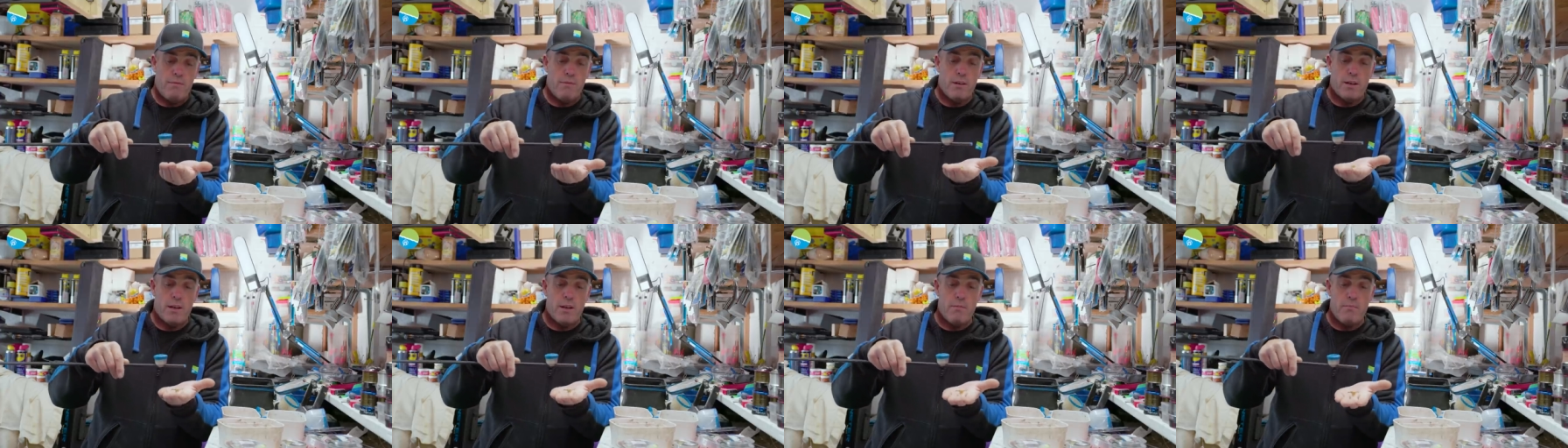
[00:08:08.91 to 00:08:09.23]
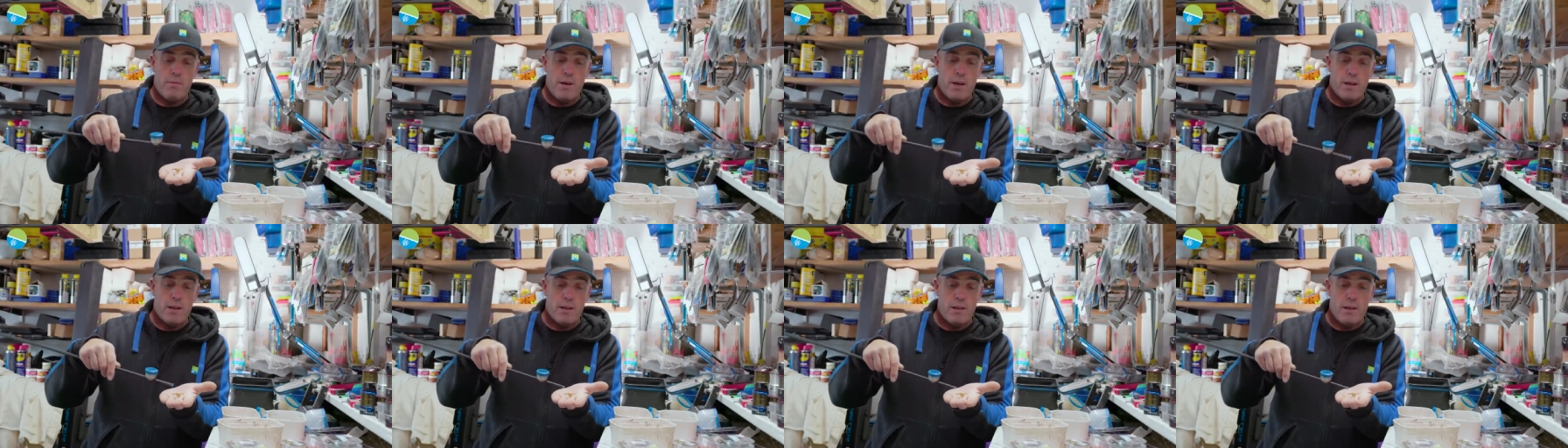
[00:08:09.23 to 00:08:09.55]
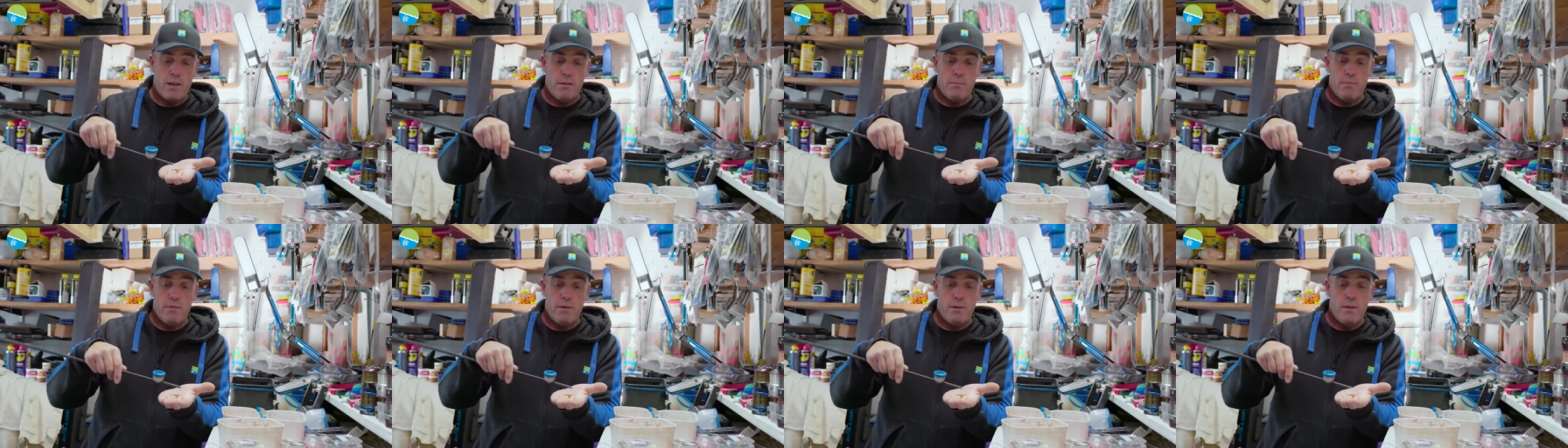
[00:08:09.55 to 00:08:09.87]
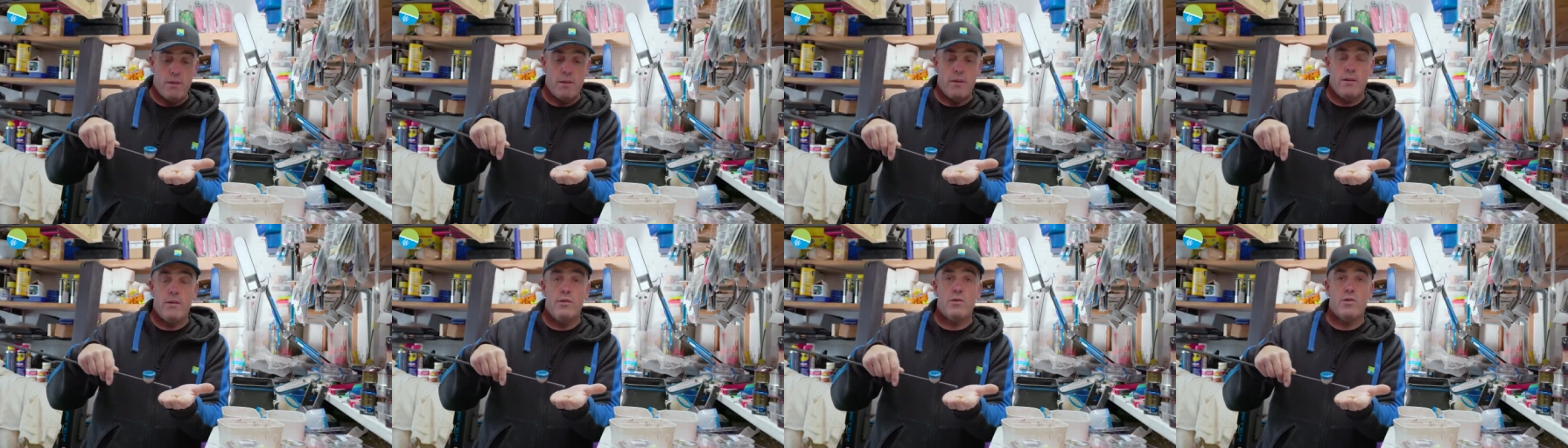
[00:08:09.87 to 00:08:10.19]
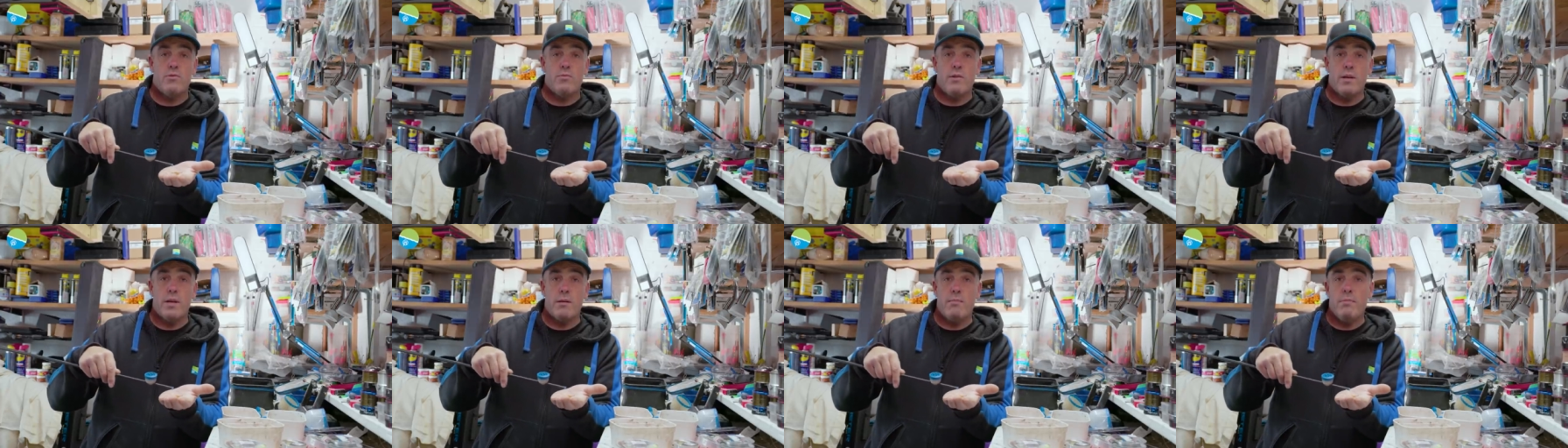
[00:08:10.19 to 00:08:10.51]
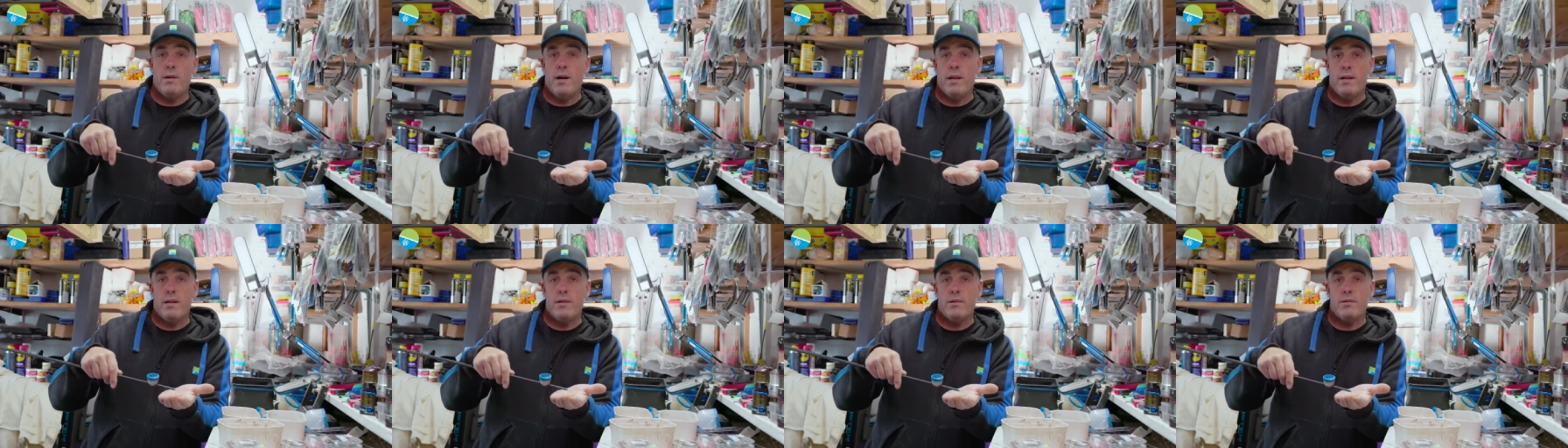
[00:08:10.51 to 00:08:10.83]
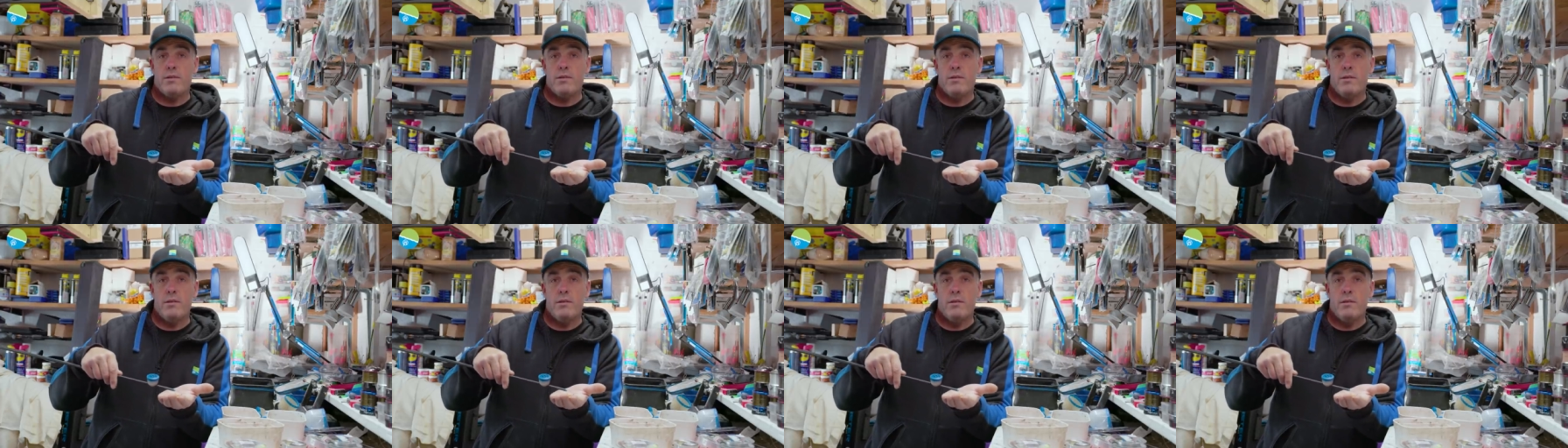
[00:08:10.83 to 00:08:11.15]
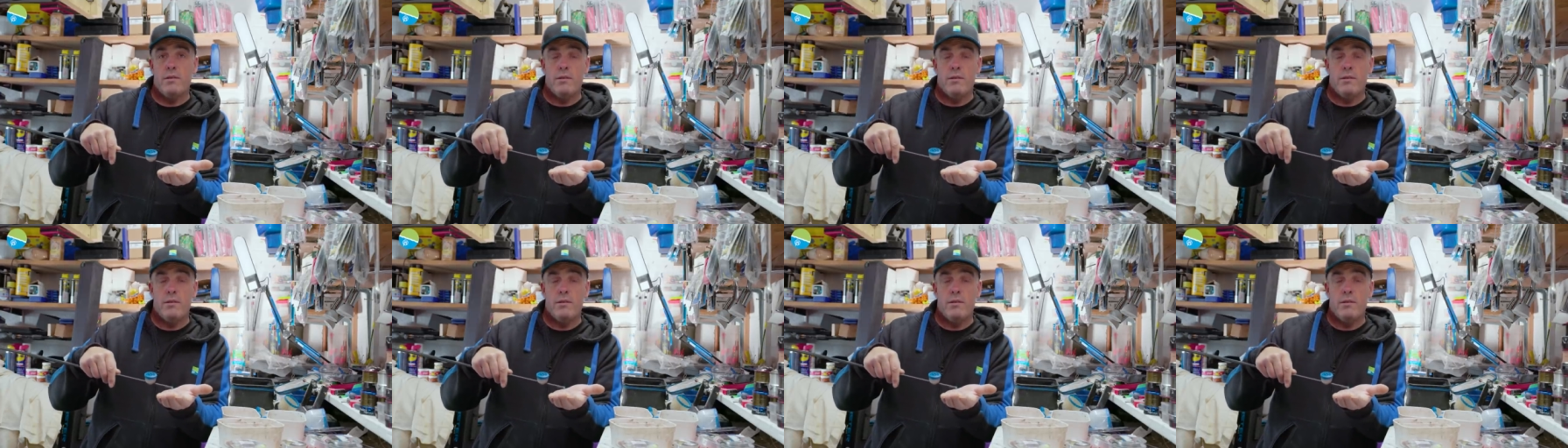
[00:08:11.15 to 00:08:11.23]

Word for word: flick it back up, 20 pellets.